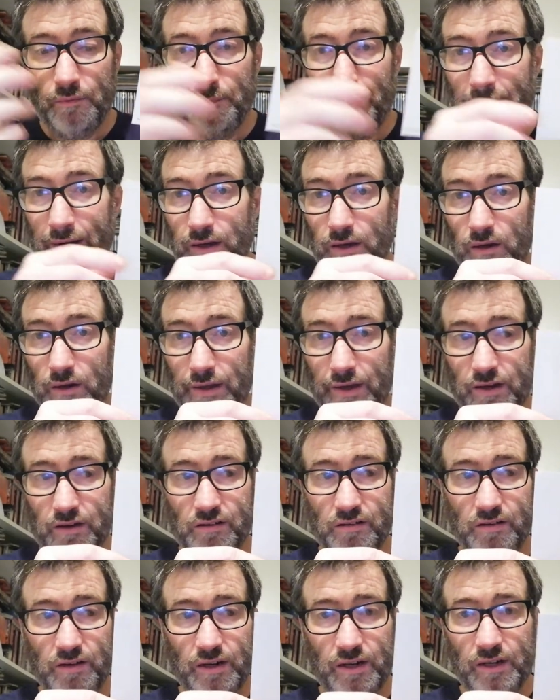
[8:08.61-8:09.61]
my
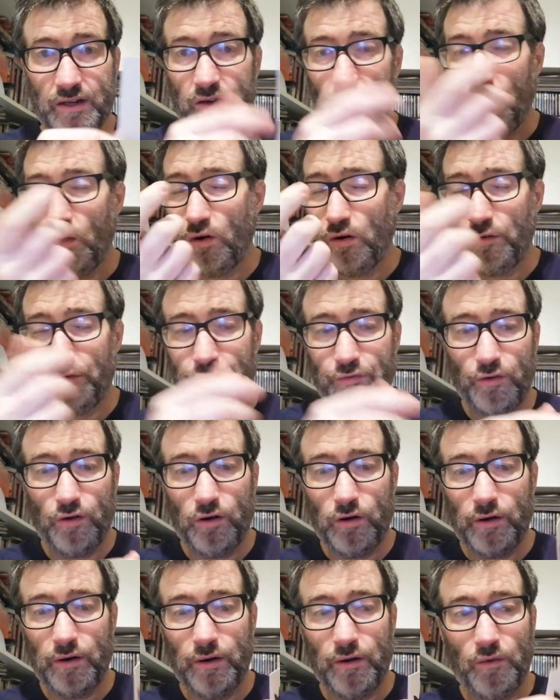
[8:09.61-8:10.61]
collection or
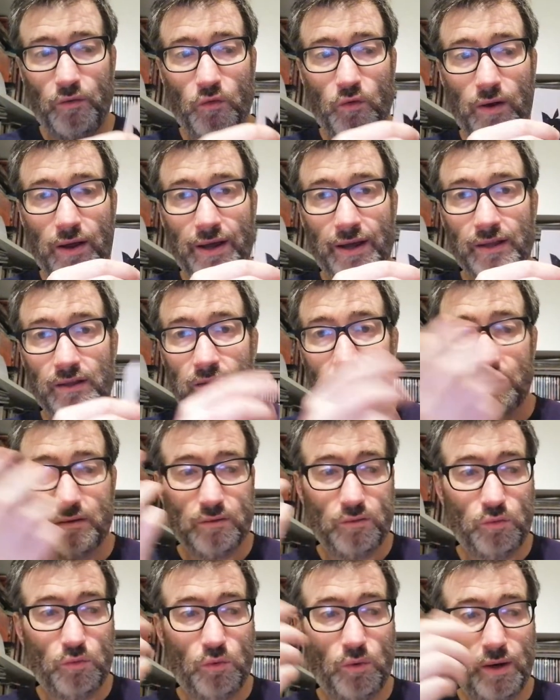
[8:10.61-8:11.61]
for
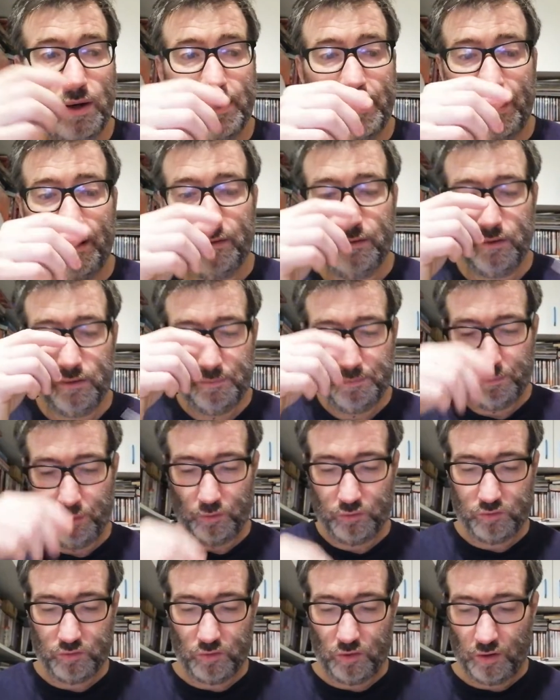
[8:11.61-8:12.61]
write to another
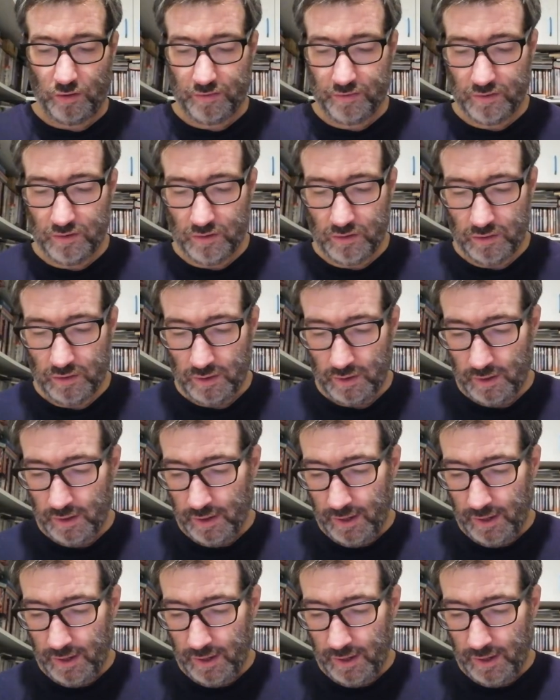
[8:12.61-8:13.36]
postcrosser